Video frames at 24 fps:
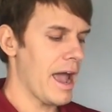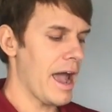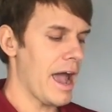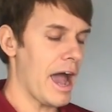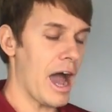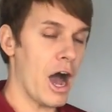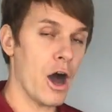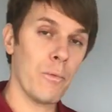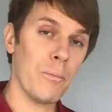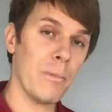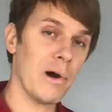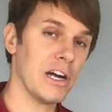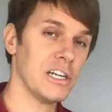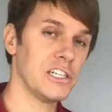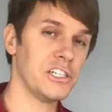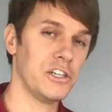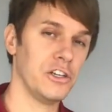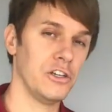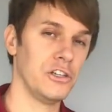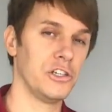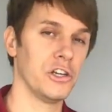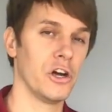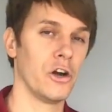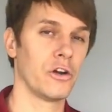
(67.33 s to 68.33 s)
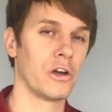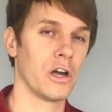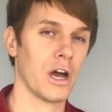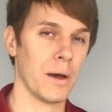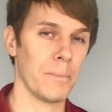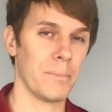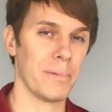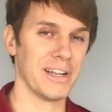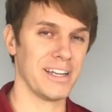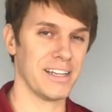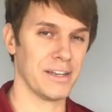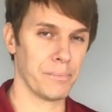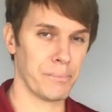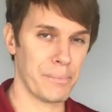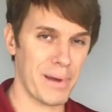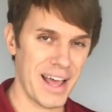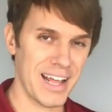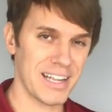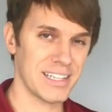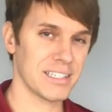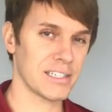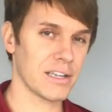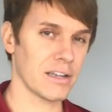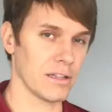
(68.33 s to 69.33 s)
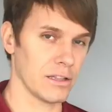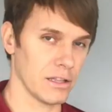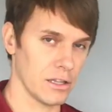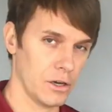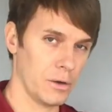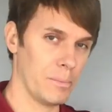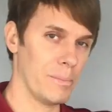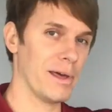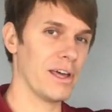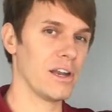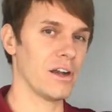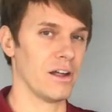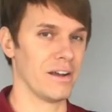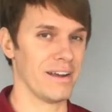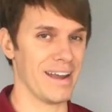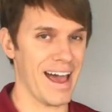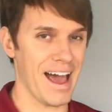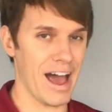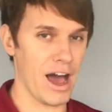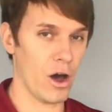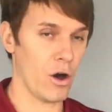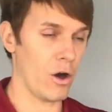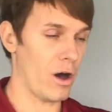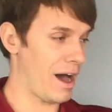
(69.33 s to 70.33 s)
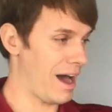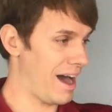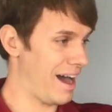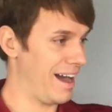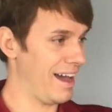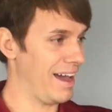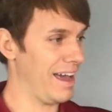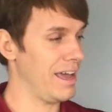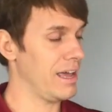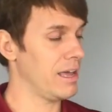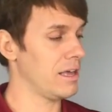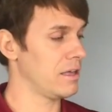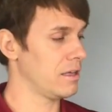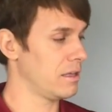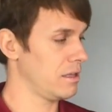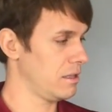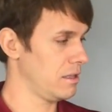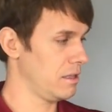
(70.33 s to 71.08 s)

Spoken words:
How much you choke up, it depends a little bit on how high